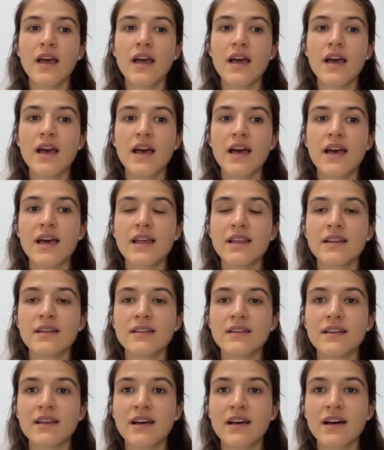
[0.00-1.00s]

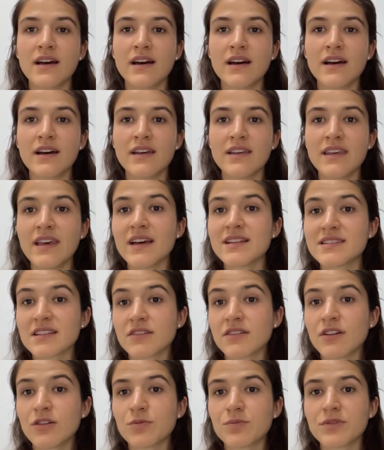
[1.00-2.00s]
and uh, yeah it's a
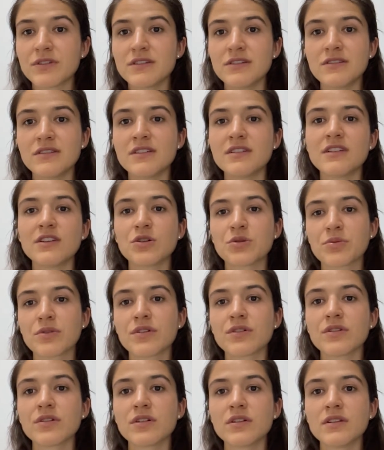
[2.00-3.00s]
great opportunity
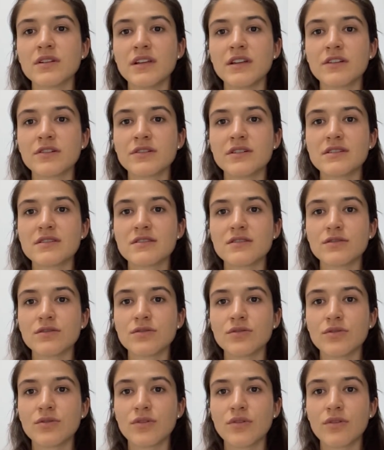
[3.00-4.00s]
overall in order
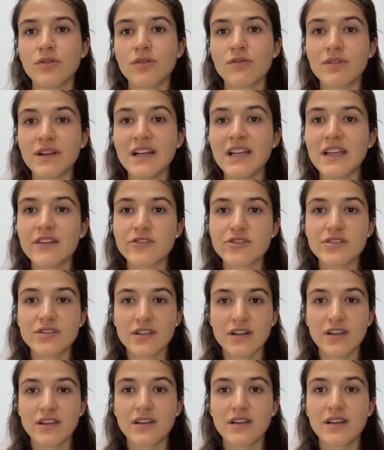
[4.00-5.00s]
to really
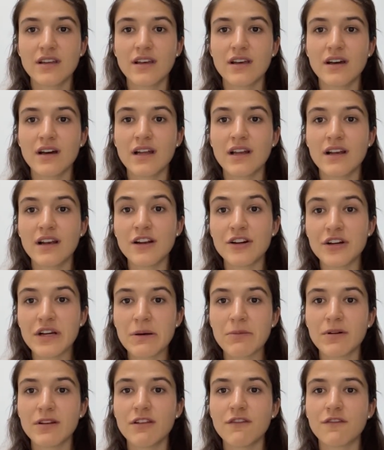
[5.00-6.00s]
understand and learn
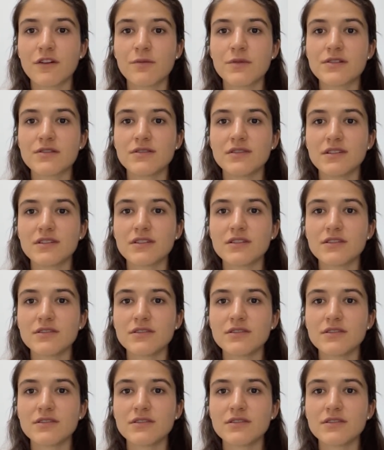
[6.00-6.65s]
about the pharmaceutical